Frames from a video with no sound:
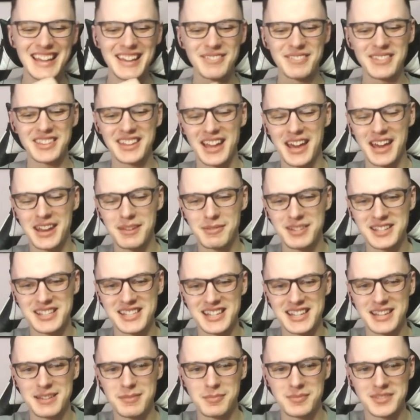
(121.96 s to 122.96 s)
even the enemy
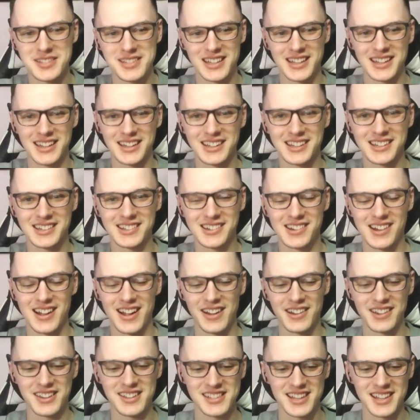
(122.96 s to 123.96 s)
team's like
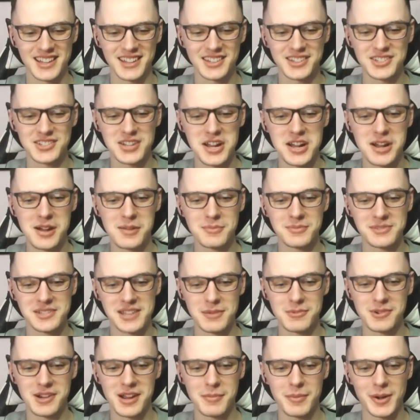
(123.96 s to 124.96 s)
crowd is like, "Good job,
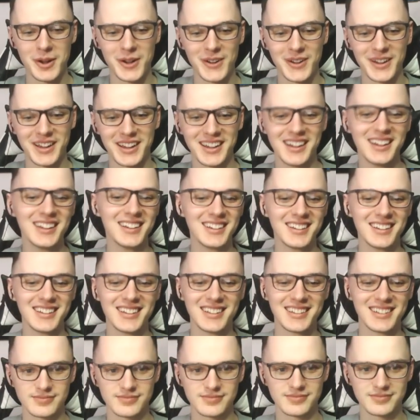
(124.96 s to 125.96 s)
samurai boy."
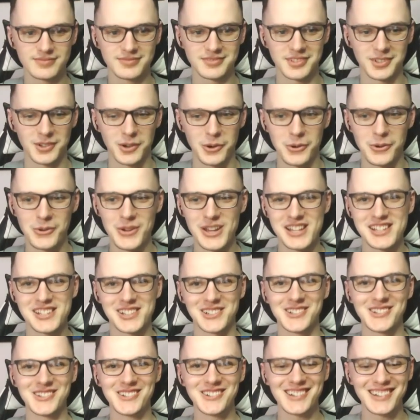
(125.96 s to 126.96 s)
Oh, he's
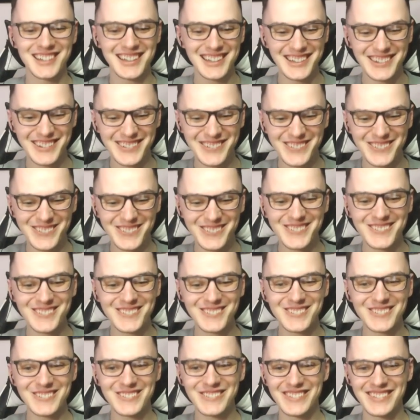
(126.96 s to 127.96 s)
hungry.
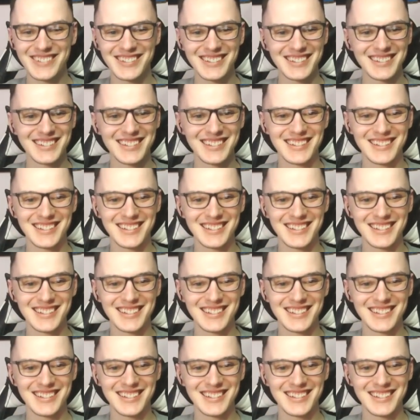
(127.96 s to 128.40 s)
Oh,